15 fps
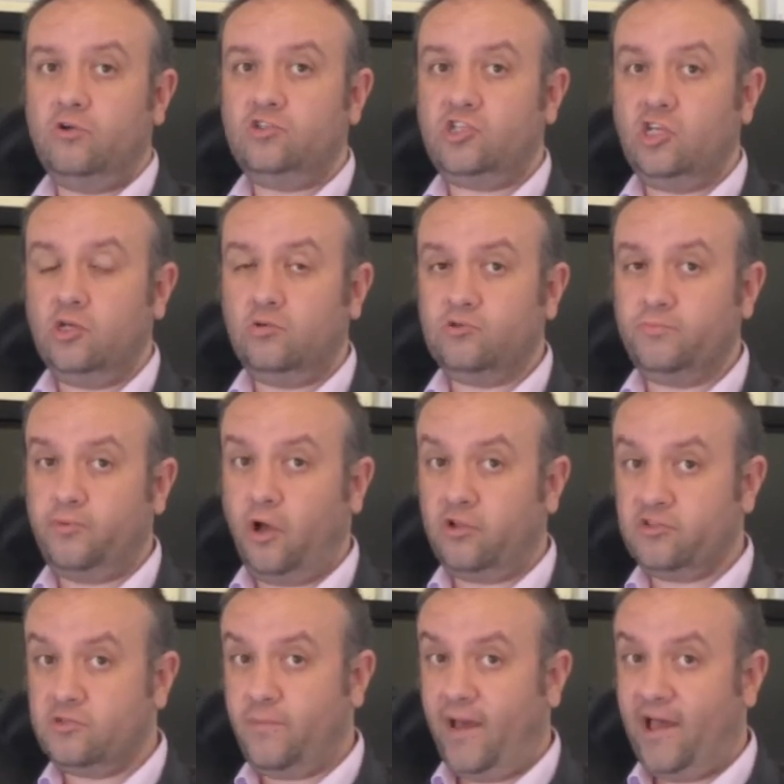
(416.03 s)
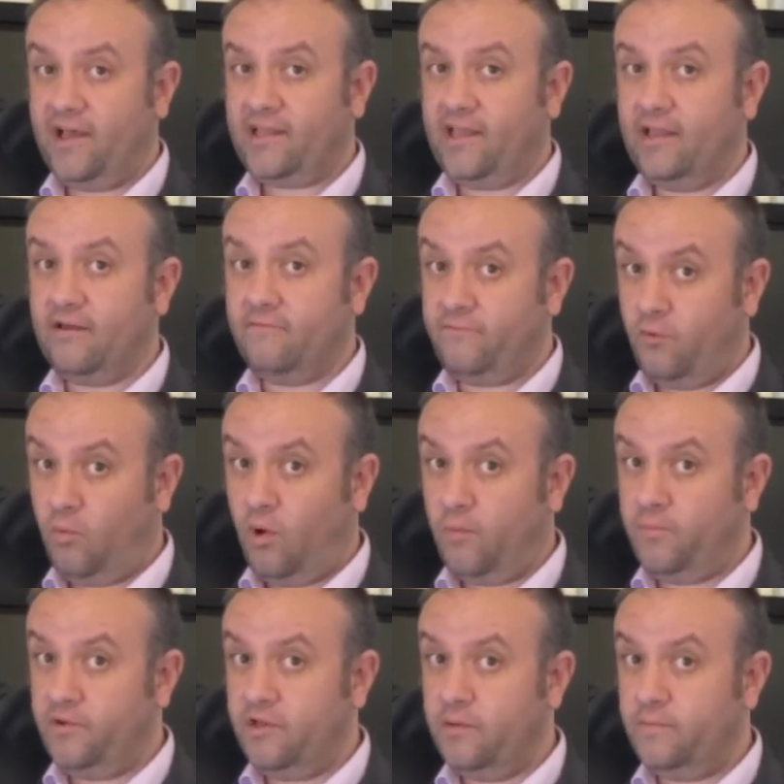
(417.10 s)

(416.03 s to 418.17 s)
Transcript: going to use bronze marking and for what